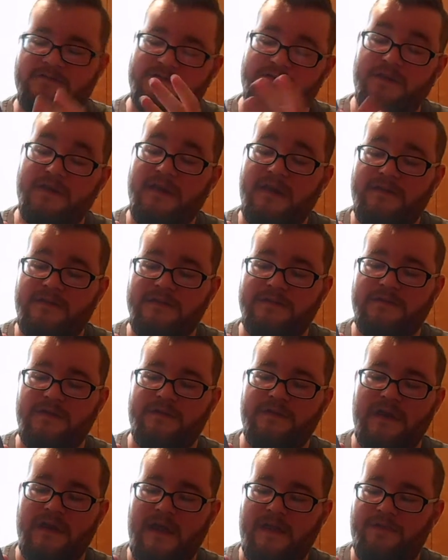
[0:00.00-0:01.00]
I was looking at this the
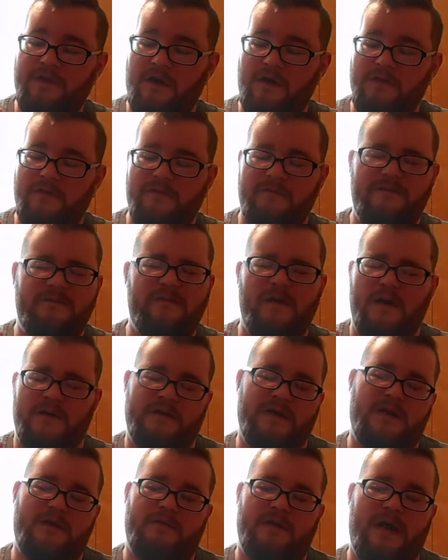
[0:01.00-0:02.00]
other day and I thought,
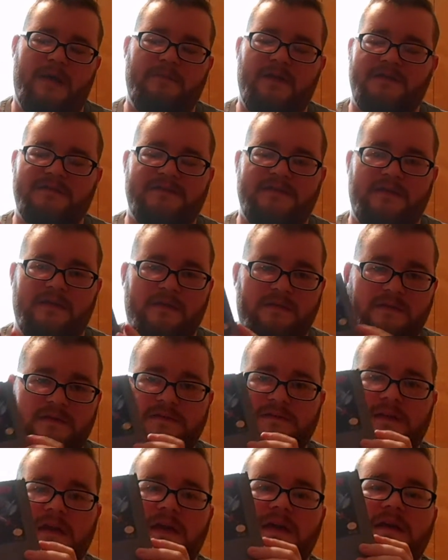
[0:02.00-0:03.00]
fuck no, I'm not selling
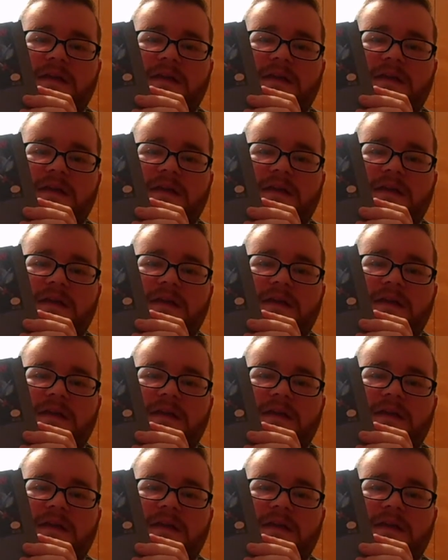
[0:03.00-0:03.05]
this.